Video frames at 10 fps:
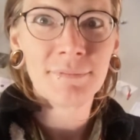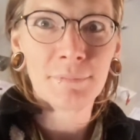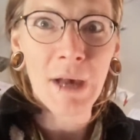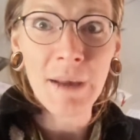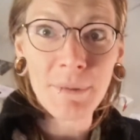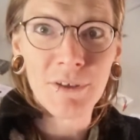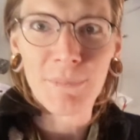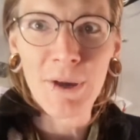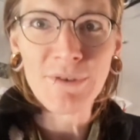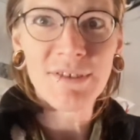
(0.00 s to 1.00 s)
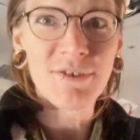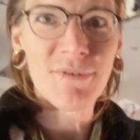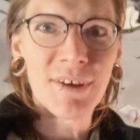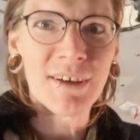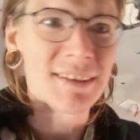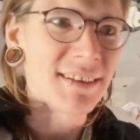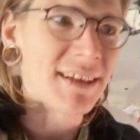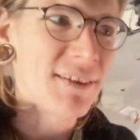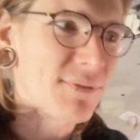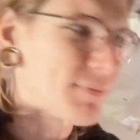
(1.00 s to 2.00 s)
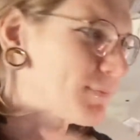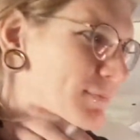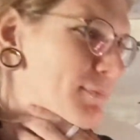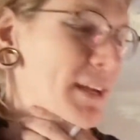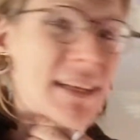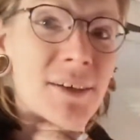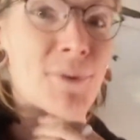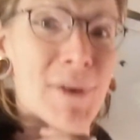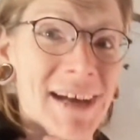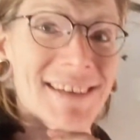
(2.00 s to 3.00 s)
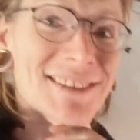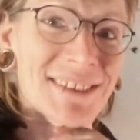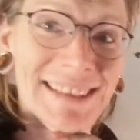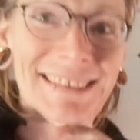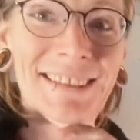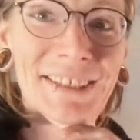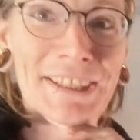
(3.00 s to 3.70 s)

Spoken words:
popular posts so far that I've made in a while. And